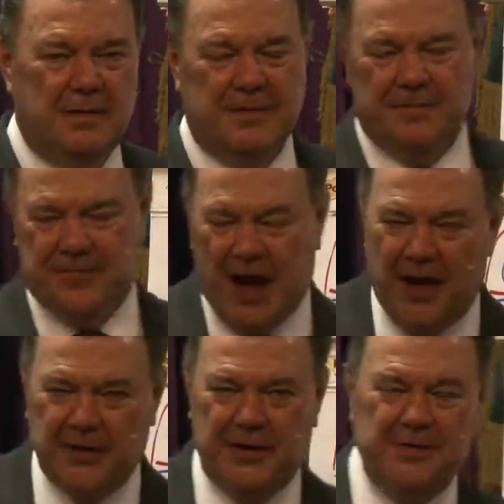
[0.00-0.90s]
The
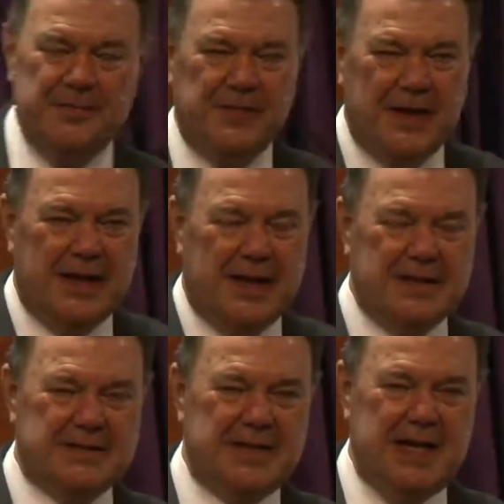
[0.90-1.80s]
Father
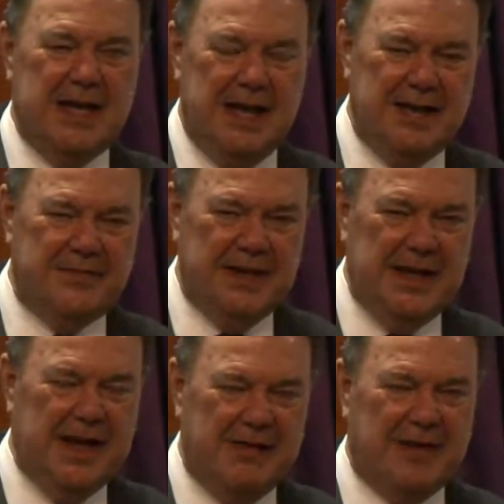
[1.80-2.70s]
is the,
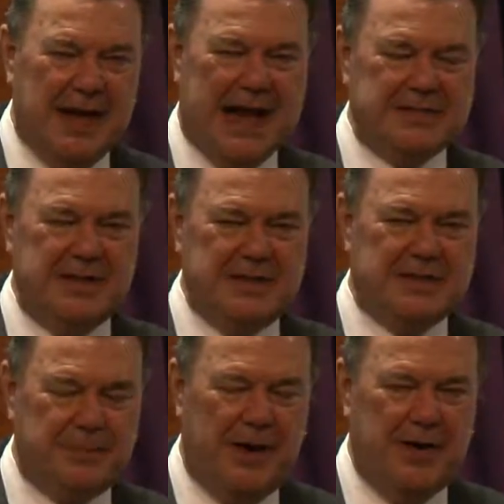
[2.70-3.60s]
the everlasting
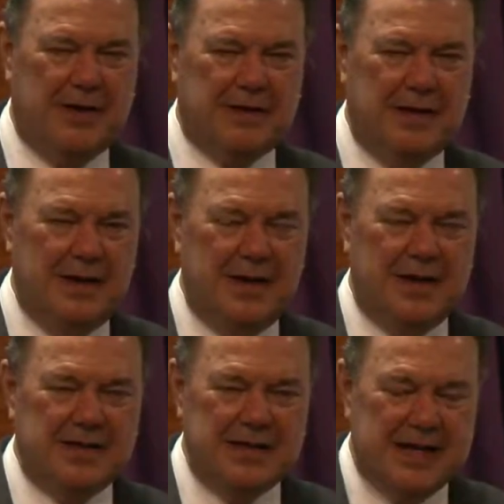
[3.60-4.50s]
Spirit,
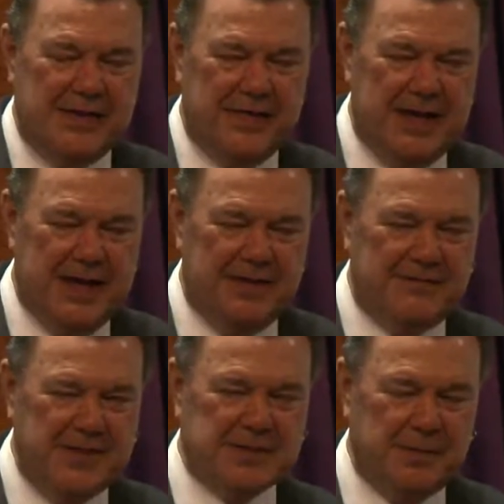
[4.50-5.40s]
the
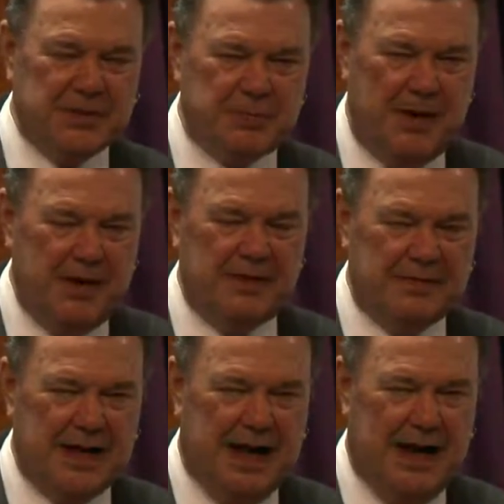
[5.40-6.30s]
invisible Spirit
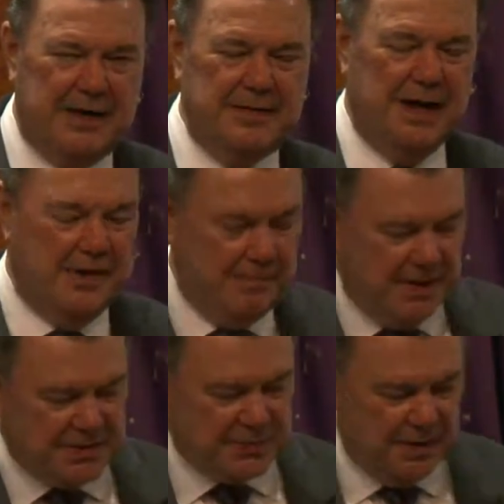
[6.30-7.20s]
of God, but it's